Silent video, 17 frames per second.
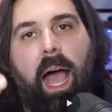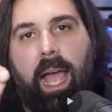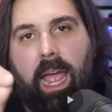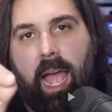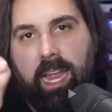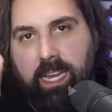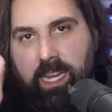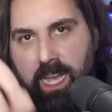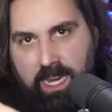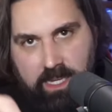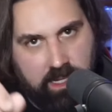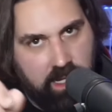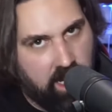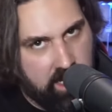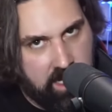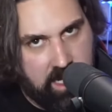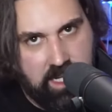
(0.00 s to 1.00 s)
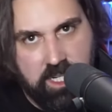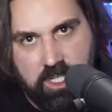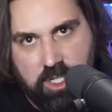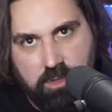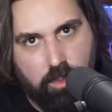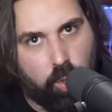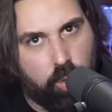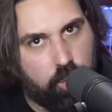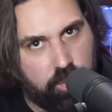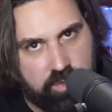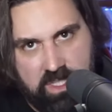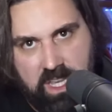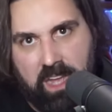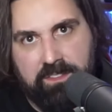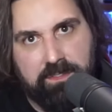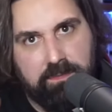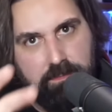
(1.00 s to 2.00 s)
I I I need to do more cool
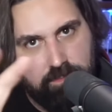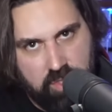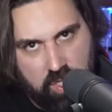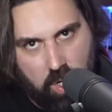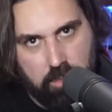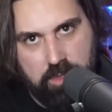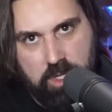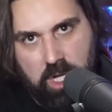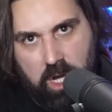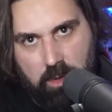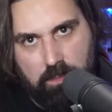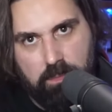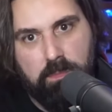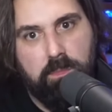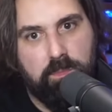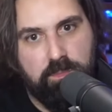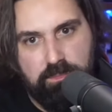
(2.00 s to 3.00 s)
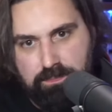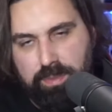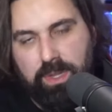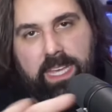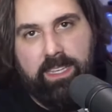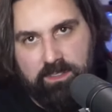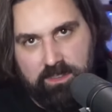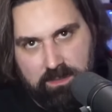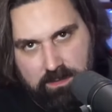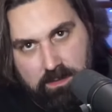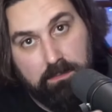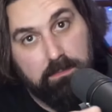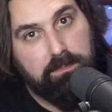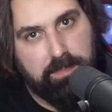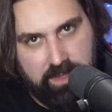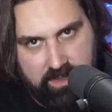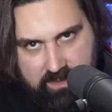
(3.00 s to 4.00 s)
stuff. So you know, please
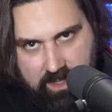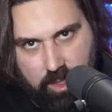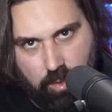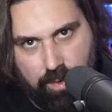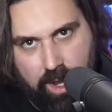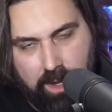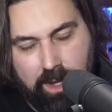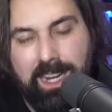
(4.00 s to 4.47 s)
Please stick around.